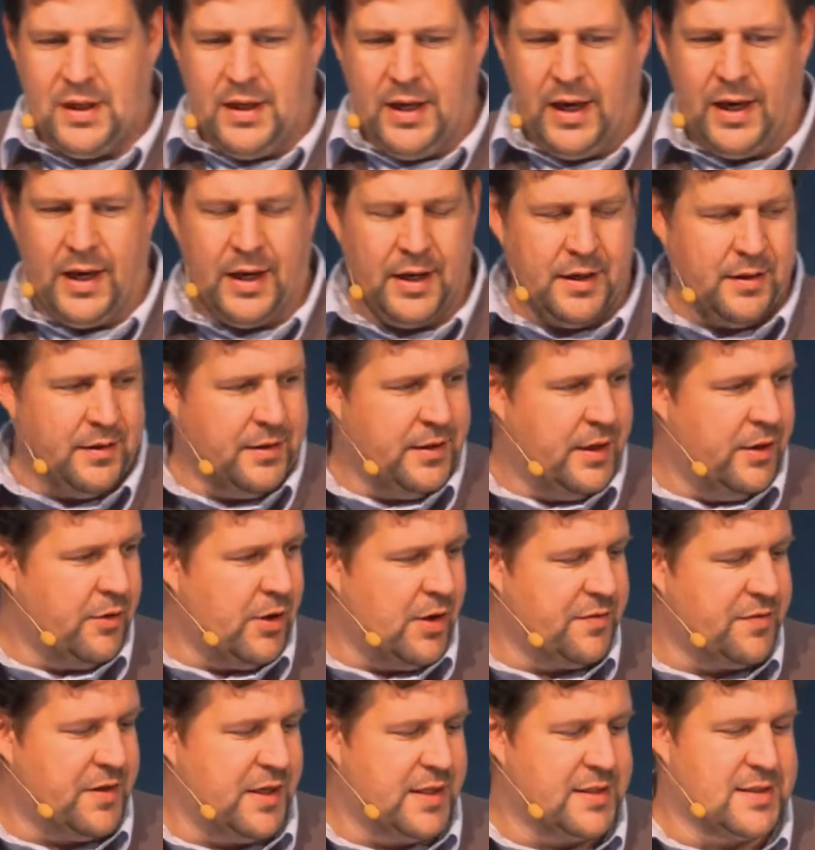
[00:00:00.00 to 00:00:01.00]
And here I
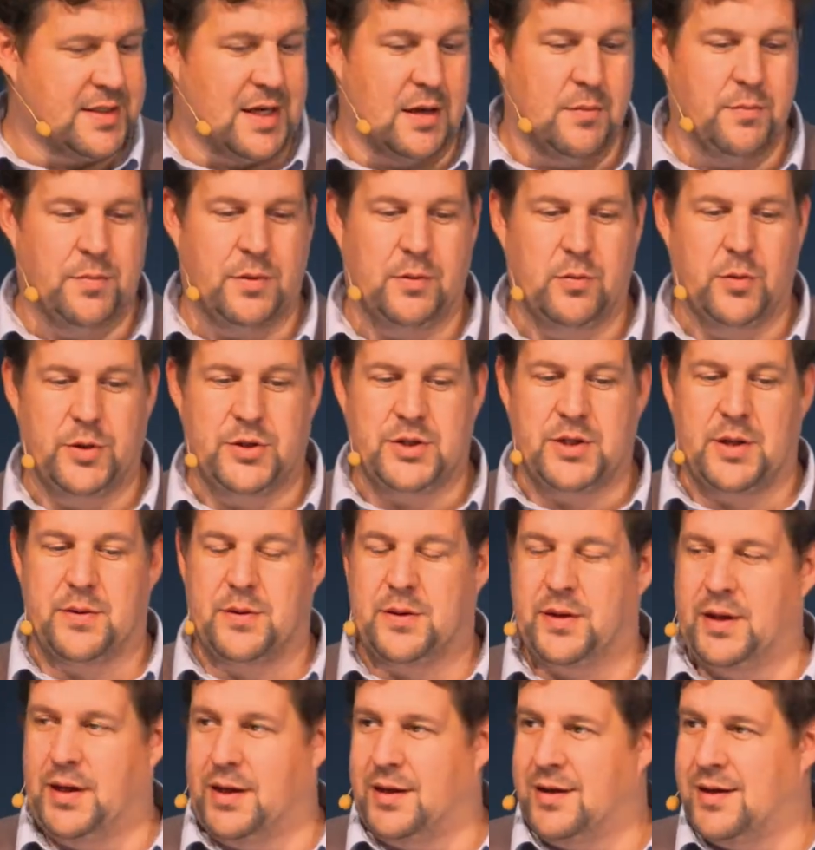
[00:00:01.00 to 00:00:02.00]
have an example which I
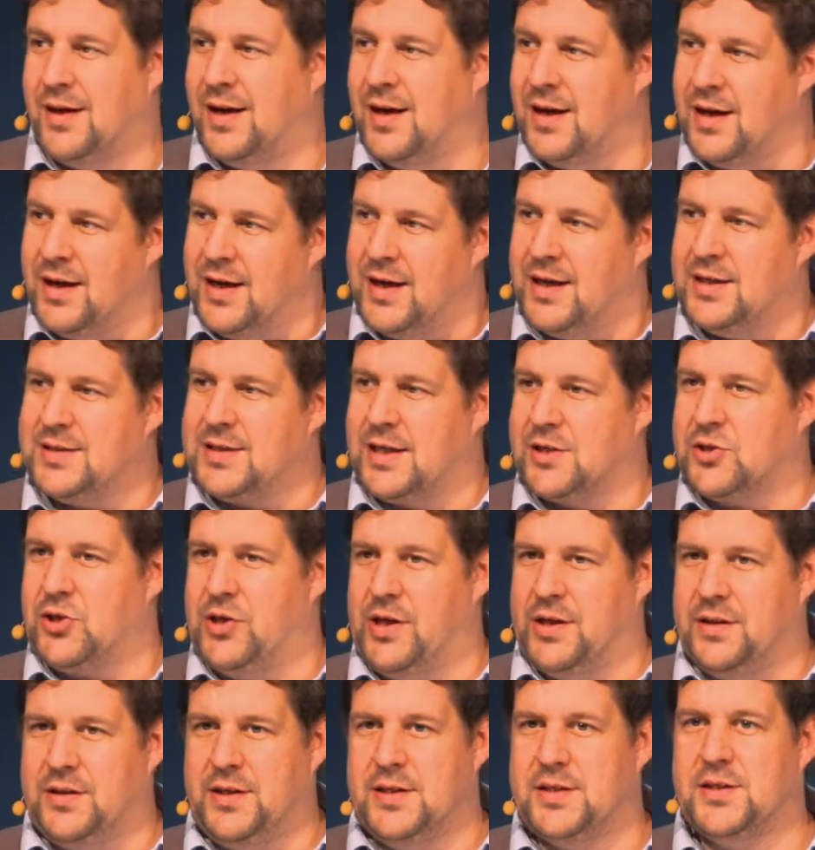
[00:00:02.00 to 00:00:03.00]
think is
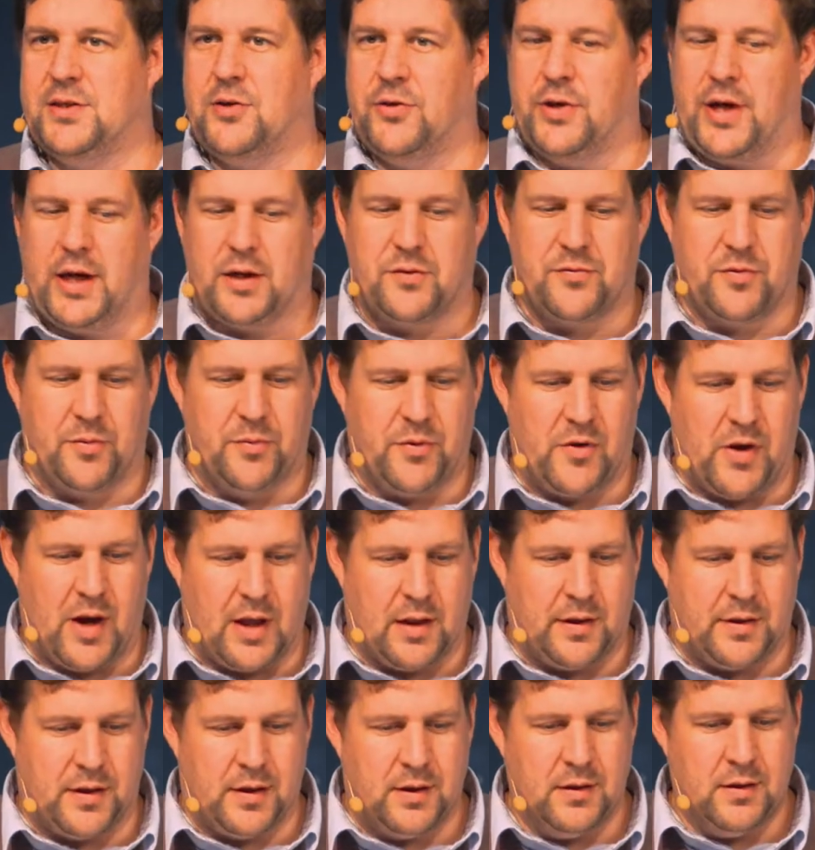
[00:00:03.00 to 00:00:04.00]
actually a disconnect from
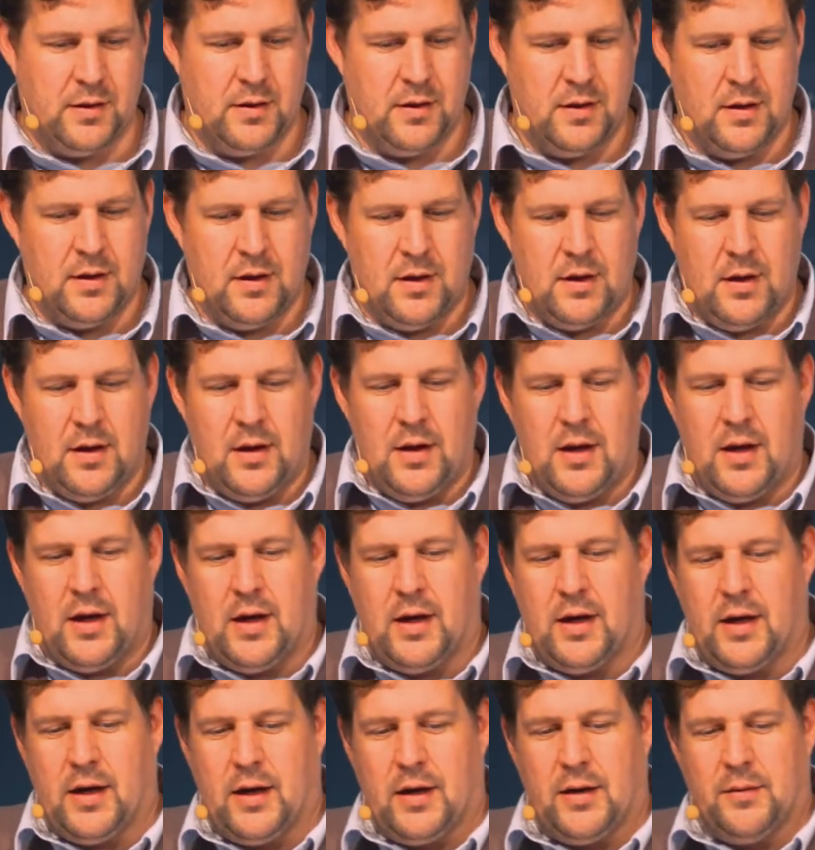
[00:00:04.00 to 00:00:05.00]
reality.
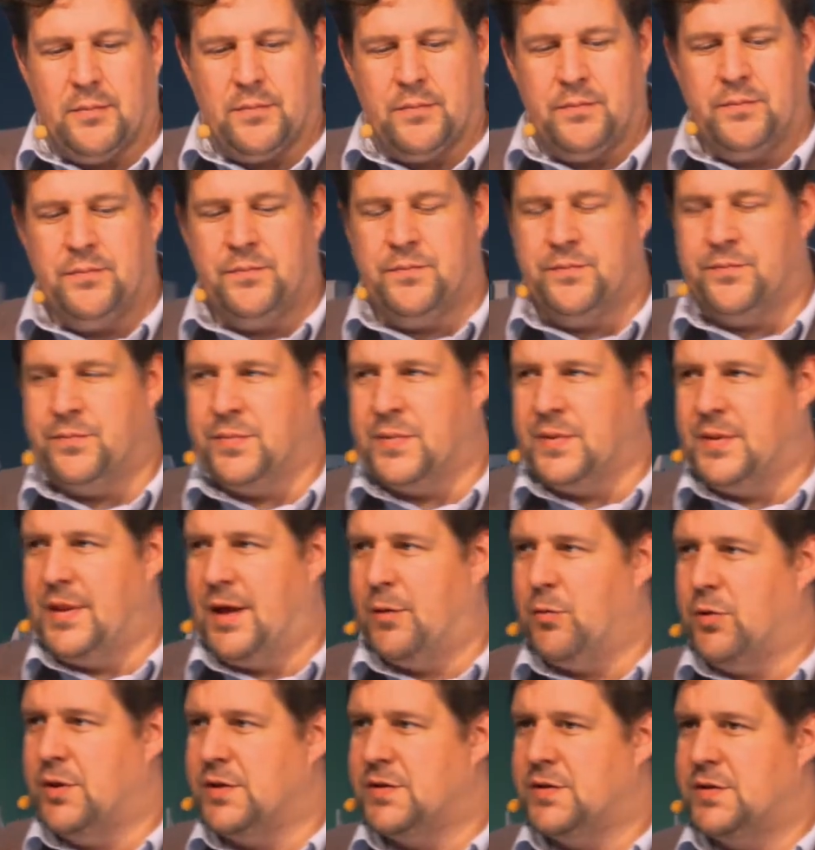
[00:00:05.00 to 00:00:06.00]

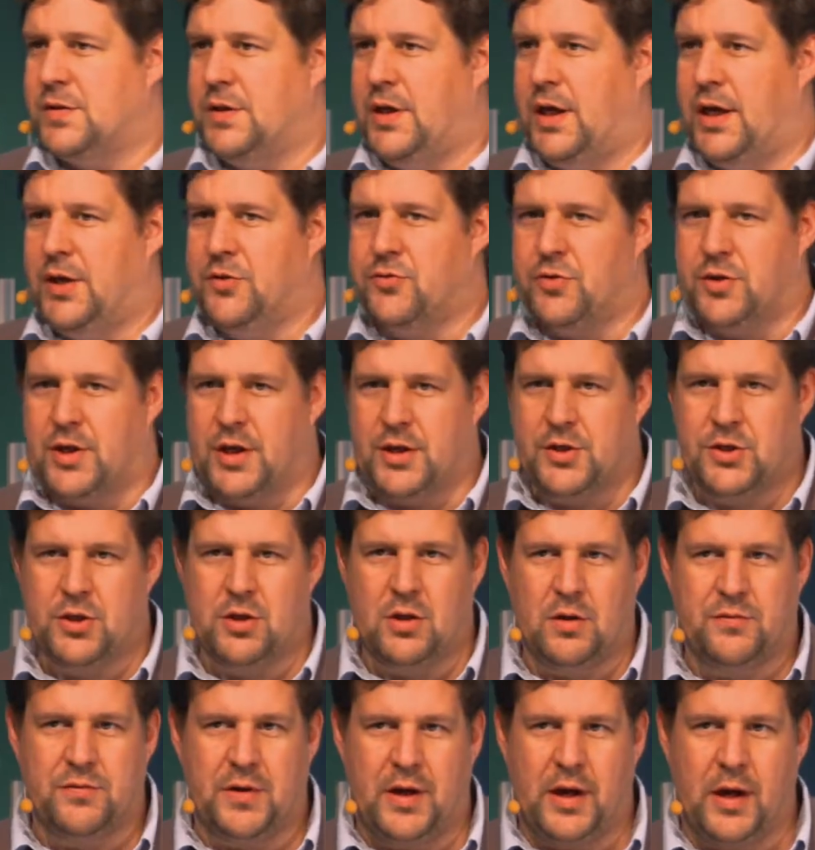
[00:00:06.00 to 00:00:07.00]
That was the
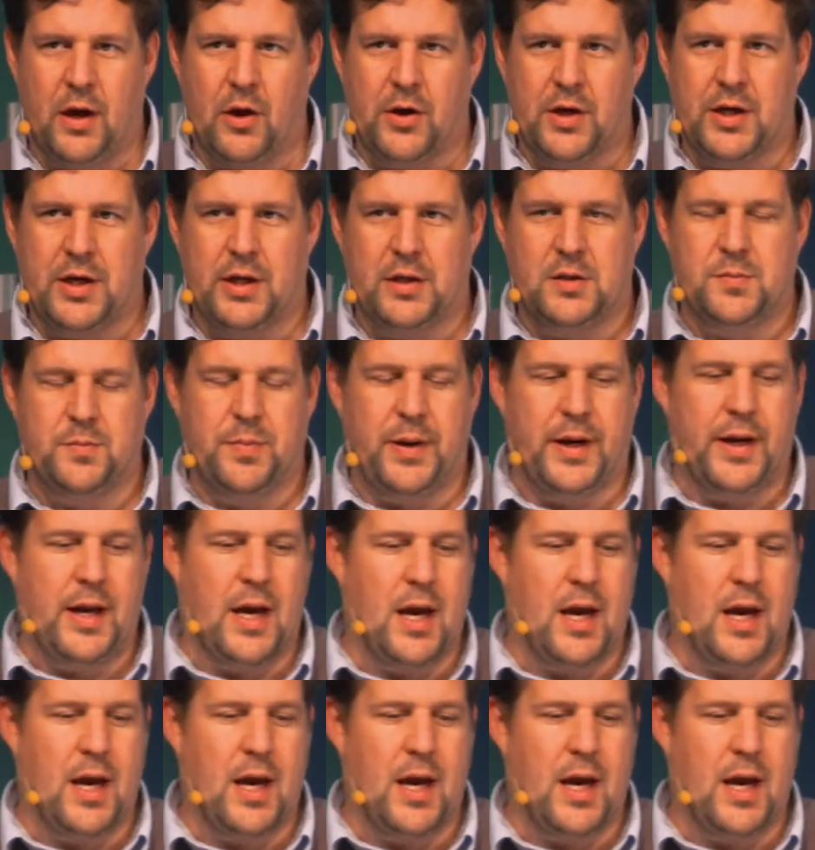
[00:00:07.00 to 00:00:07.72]
introduction of ARKit by